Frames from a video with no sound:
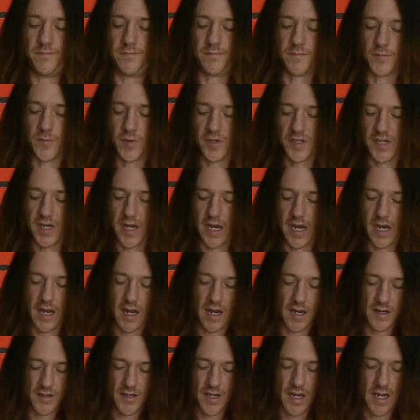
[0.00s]
or
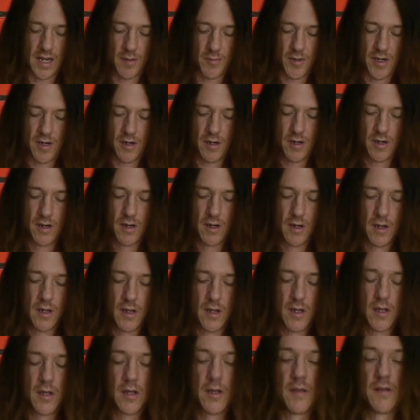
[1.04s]
diameter.
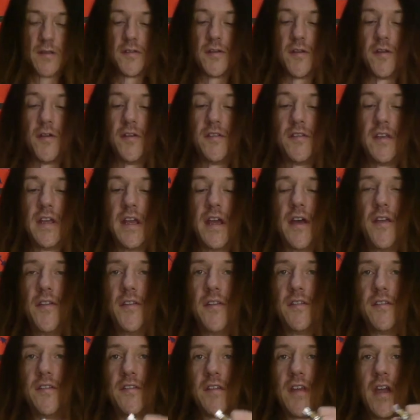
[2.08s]
So you see how
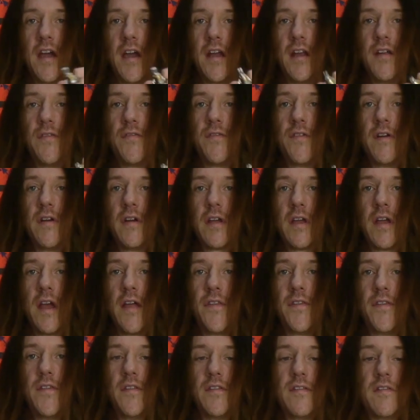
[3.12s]
this is kind of
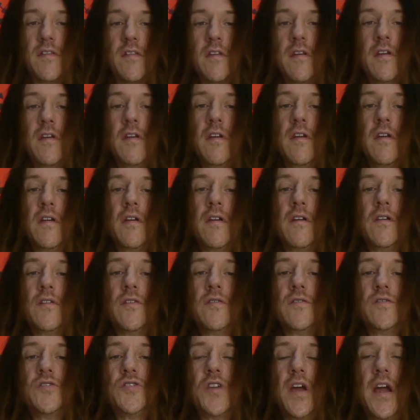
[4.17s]
got this
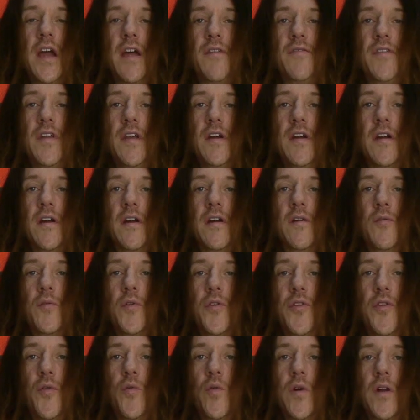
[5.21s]
shaft here. Well,
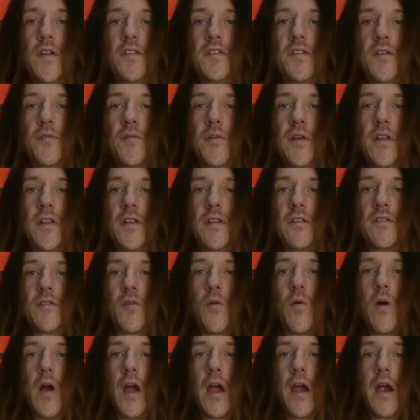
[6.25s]
the ones that were in the
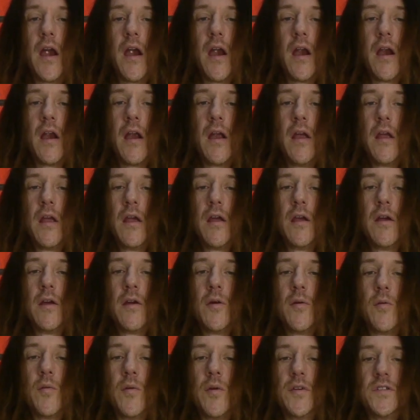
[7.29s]
Squire
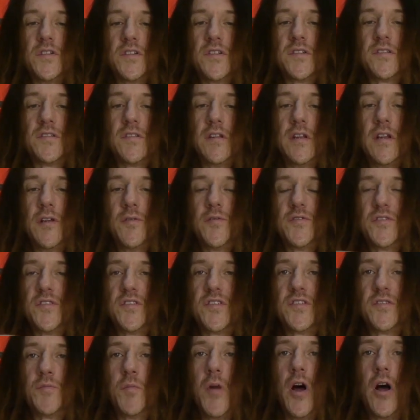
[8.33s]
were just, it was
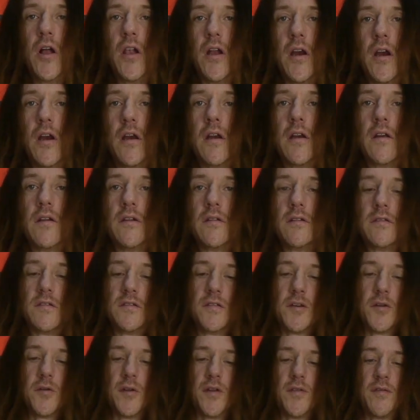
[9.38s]
just smaller.
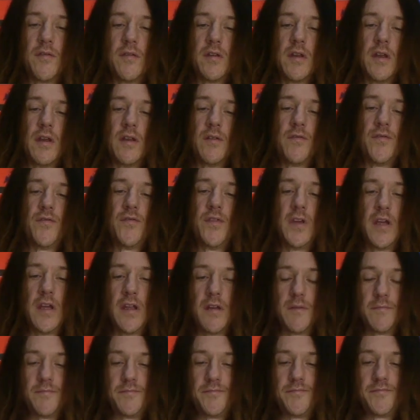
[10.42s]
So it fit
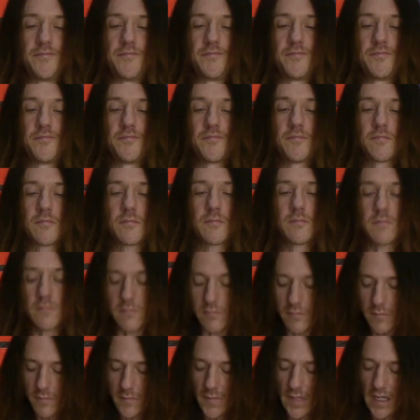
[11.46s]

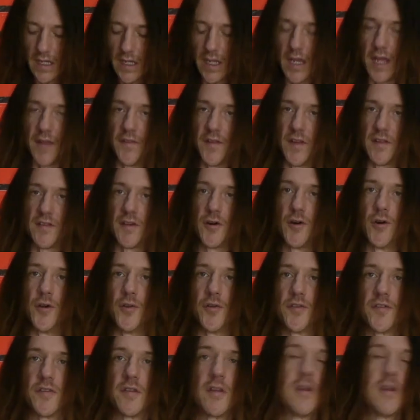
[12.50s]
in these holes.